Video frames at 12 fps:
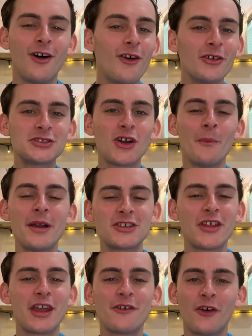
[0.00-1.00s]
Also, make
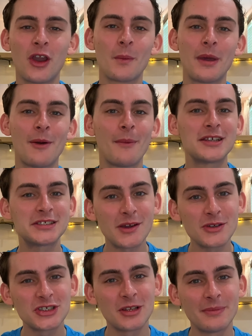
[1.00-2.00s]
sure that you follow me on my
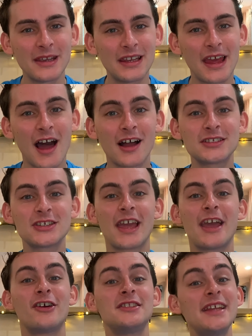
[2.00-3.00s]
social media to
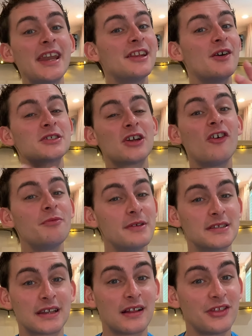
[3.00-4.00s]
get your daily dose of
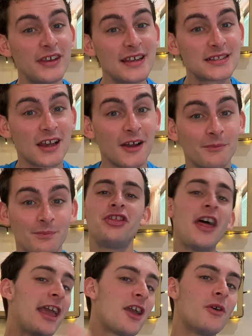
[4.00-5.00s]
musical theatre.
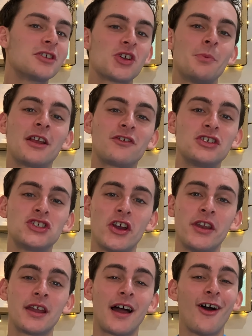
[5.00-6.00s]
Thank you all so much for
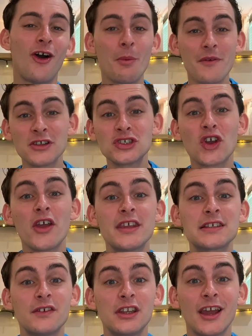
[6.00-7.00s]
joining. I hope you've enjoyed
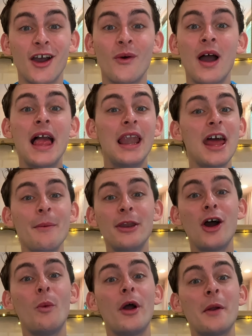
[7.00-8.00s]
this video. Let me
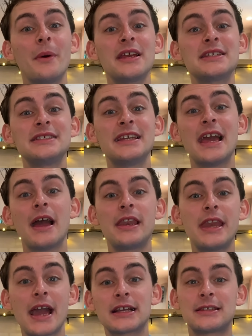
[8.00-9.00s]
know what you want to see
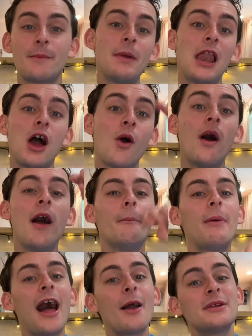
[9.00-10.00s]
next below,
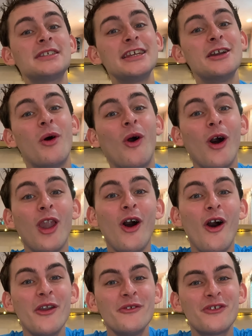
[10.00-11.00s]
but I will see you all
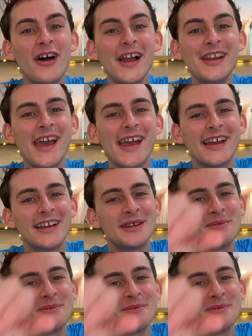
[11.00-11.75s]
on Friday.